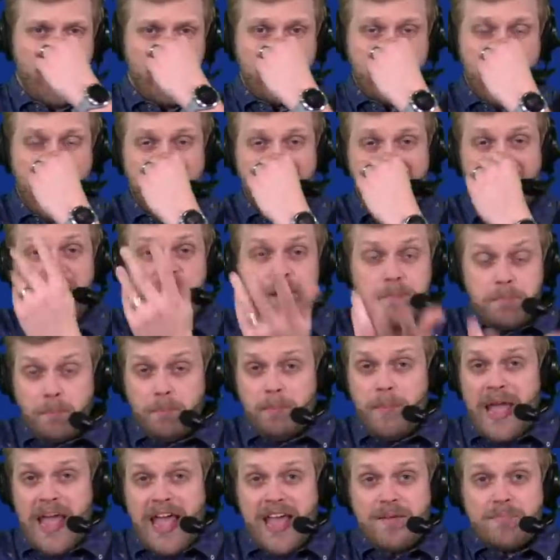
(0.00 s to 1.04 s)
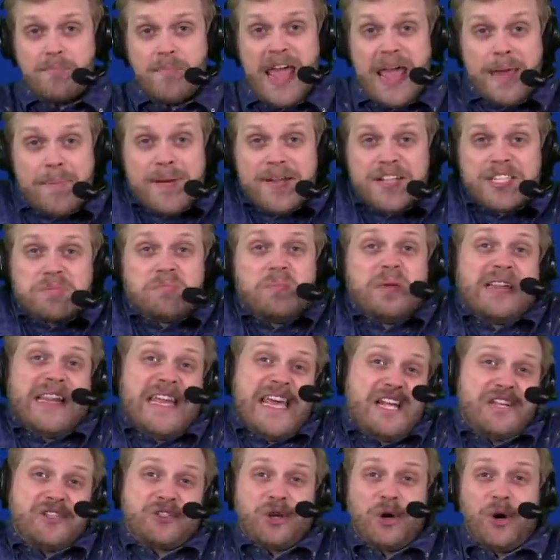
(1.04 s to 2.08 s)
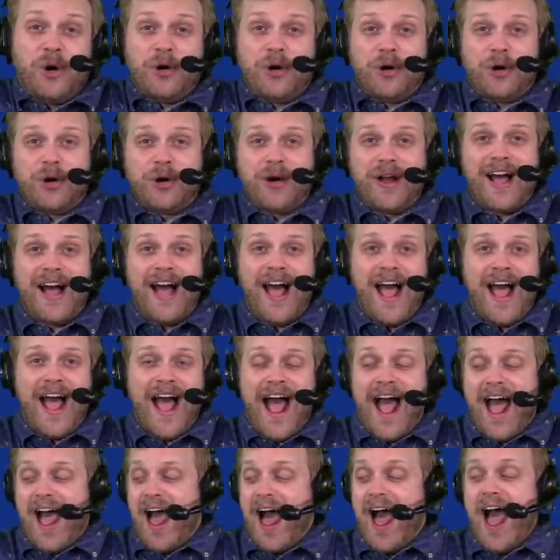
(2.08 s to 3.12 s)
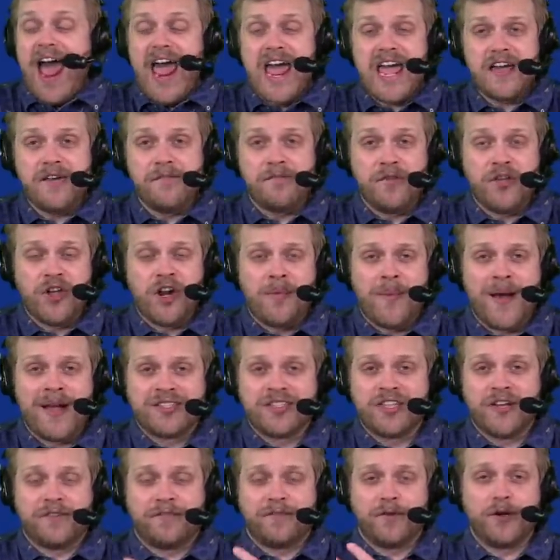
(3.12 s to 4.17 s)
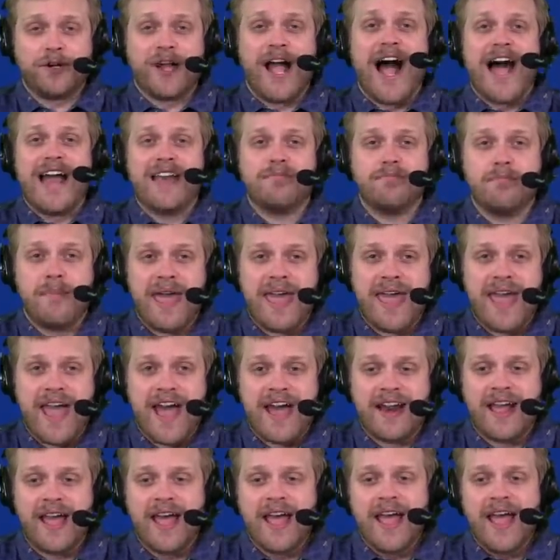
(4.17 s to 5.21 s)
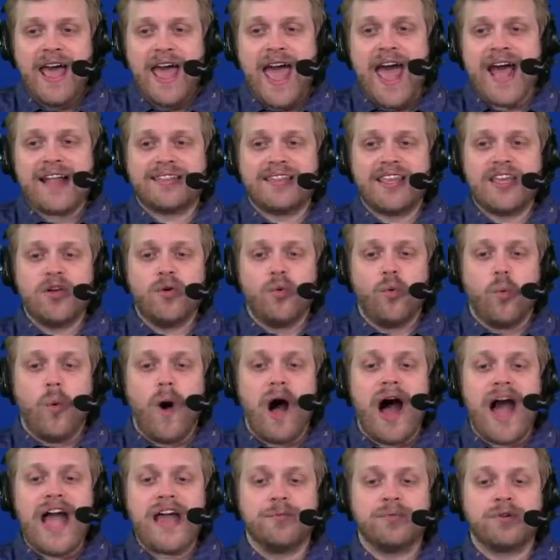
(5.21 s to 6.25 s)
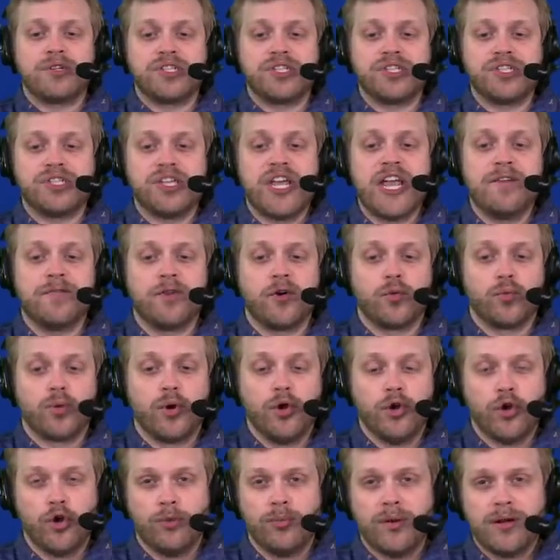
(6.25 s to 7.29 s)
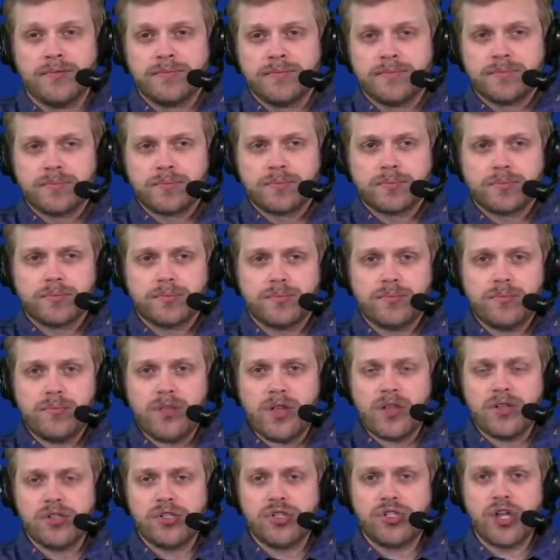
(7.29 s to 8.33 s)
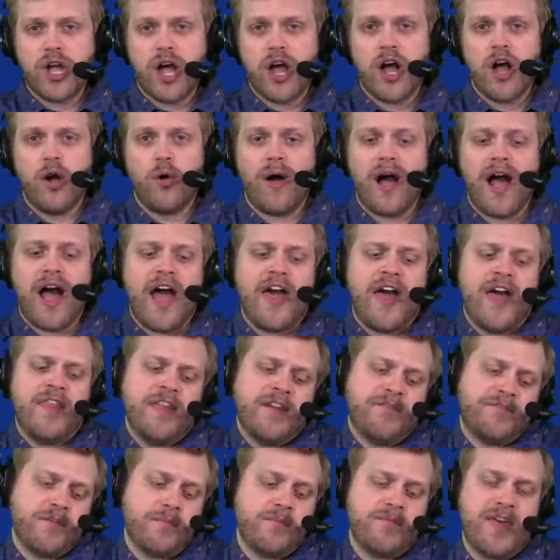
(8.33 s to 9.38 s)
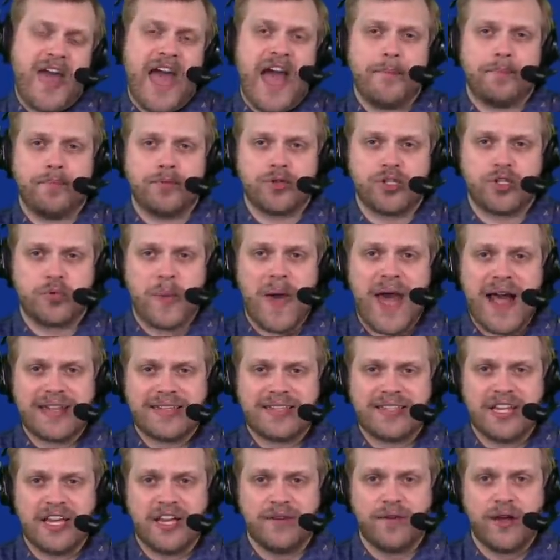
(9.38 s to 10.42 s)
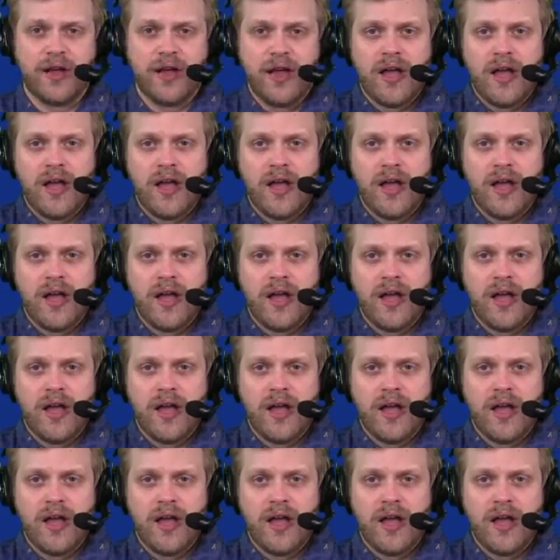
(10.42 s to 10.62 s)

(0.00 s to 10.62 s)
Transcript: I think may, maybe it's Malik Turner. Uh, I, I have viewed him as the forgotten man at the wide receiver room so I think from that perspective,